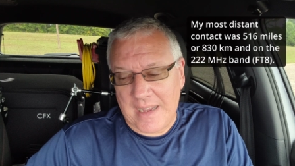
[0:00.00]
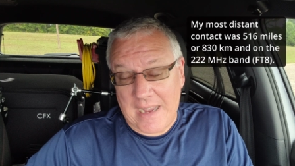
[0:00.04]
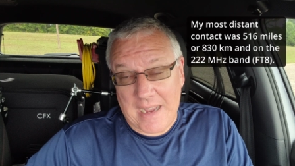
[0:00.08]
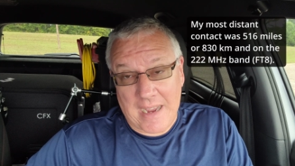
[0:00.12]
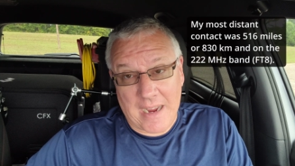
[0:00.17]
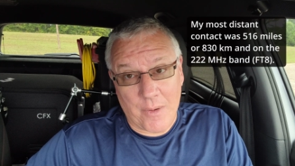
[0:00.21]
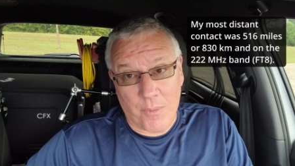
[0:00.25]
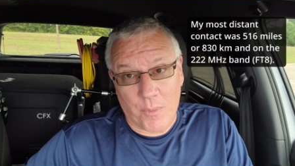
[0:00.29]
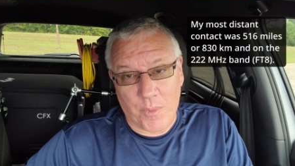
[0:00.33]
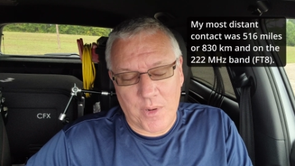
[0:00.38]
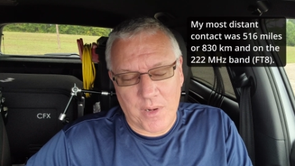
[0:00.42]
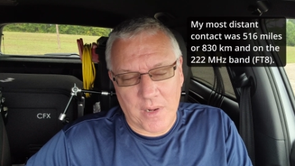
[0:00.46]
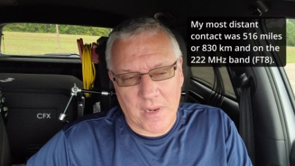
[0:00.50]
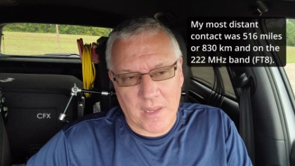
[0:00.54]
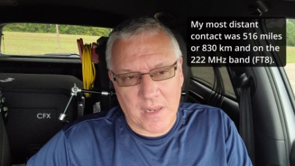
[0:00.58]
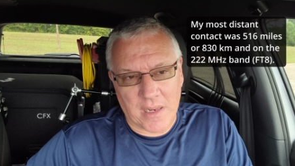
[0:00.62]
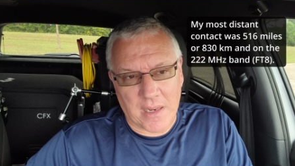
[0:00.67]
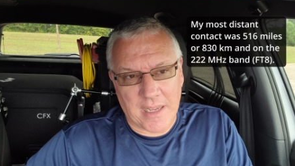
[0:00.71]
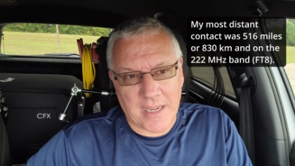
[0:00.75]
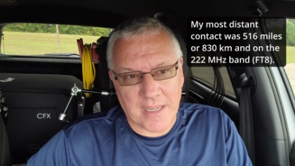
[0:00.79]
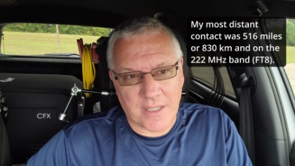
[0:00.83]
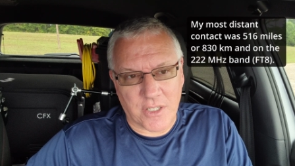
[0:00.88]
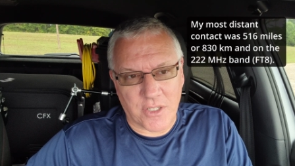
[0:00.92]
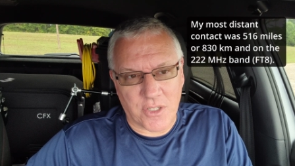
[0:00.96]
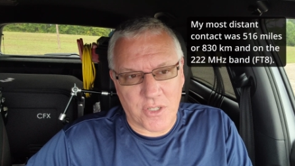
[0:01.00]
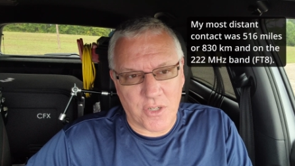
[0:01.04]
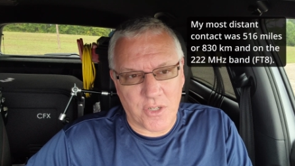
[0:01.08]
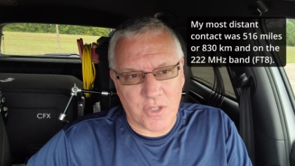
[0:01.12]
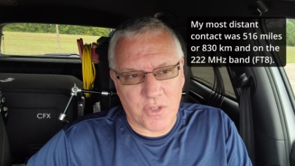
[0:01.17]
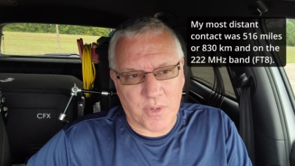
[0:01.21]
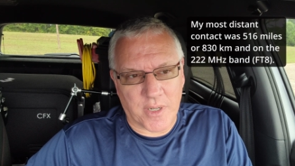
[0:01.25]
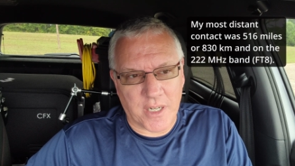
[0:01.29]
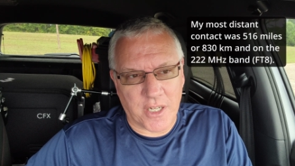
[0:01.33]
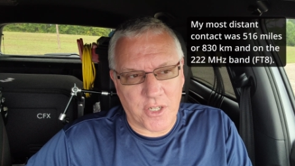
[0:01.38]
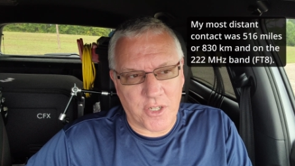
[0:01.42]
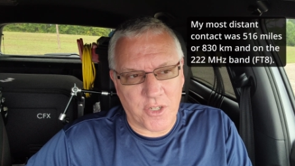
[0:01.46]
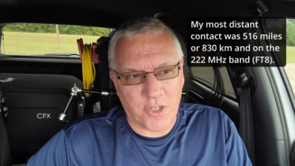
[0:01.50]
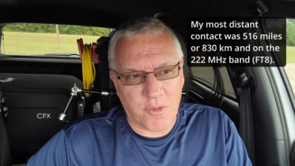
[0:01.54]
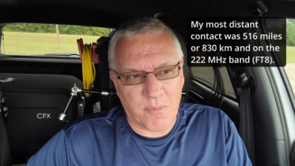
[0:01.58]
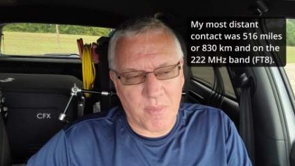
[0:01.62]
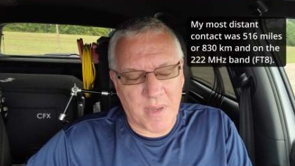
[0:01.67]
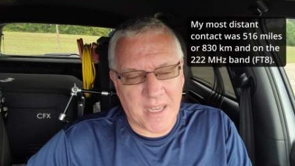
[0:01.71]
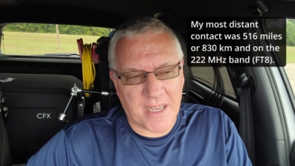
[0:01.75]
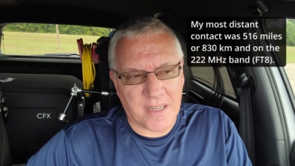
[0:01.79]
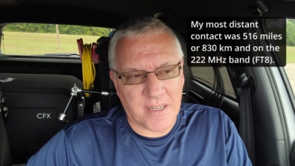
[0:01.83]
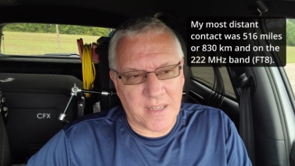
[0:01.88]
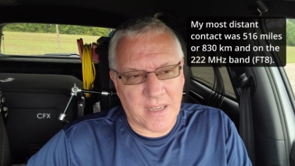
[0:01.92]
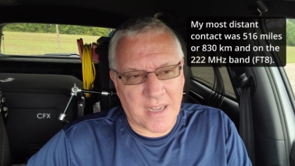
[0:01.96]
I really like the 222
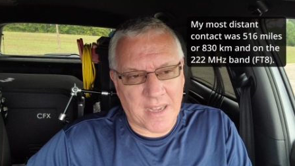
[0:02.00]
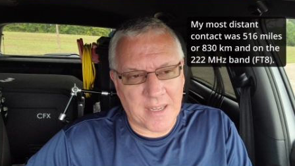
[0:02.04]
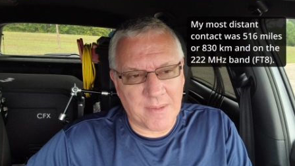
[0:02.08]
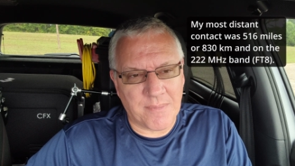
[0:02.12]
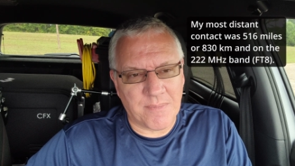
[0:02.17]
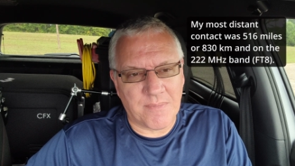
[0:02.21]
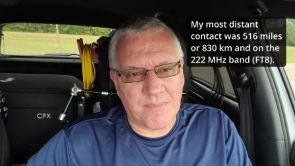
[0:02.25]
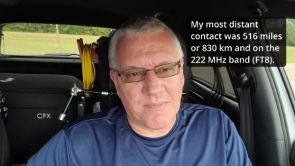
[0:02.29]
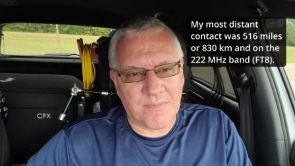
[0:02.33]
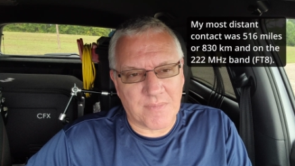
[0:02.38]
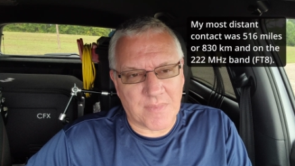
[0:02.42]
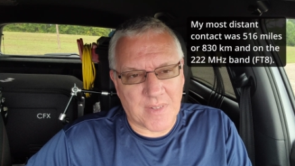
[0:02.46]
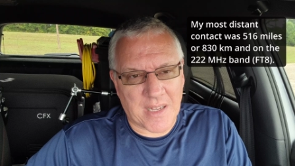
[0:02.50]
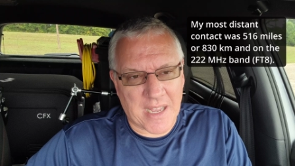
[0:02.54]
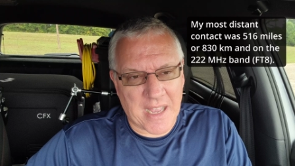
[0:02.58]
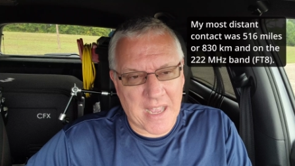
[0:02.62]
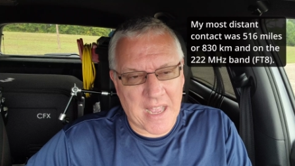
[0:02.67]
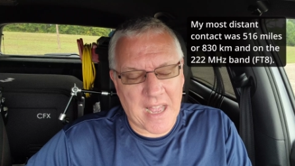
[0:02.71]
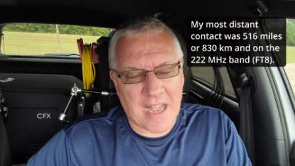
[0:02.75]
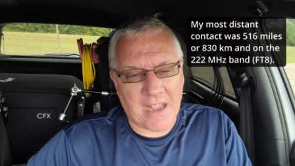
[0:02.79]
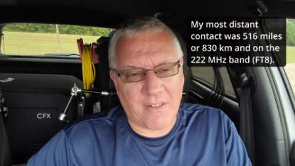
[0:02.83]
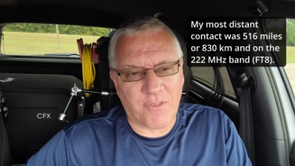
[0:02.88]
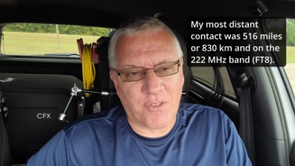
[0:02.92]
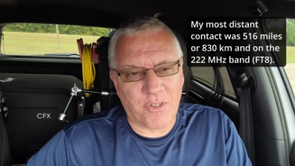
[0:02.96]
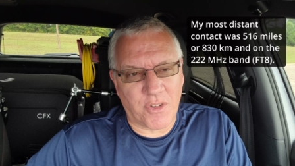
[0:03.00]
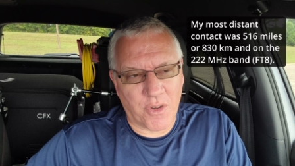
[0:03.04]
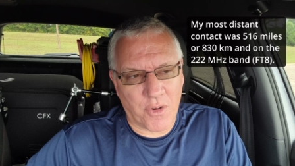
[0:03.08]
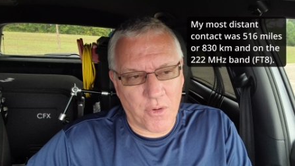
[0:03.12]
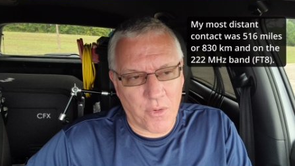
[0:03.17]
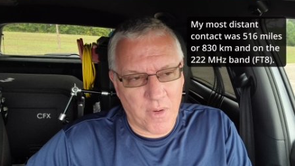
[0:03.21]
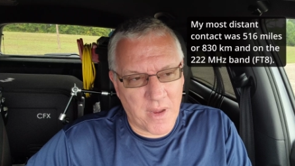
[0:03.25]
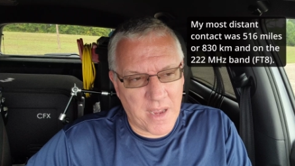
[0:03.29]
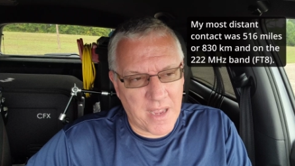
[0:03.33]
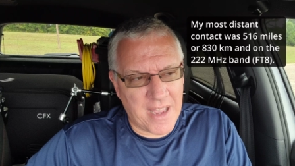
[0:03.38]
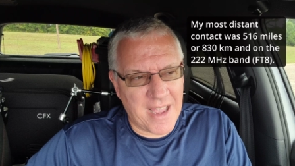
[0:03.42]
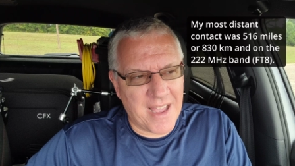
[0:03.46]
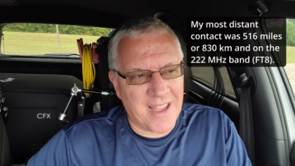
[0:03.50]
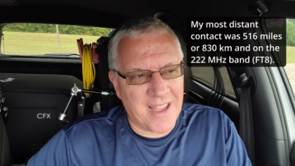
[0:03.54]
band. I I have to agree.